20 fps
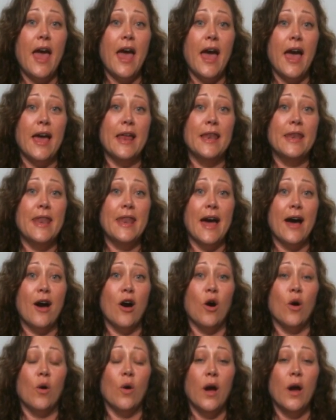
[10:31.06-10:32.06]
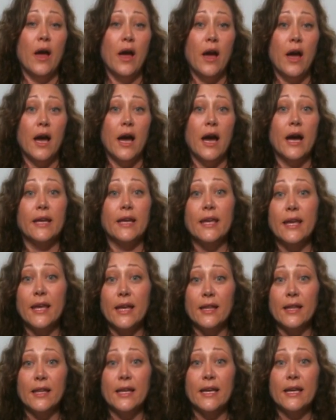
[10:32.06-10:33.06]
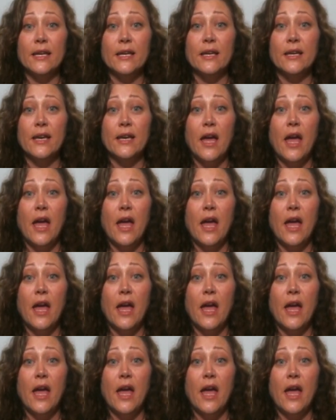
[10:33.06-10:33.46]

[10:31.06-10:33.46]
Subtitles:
and now a killing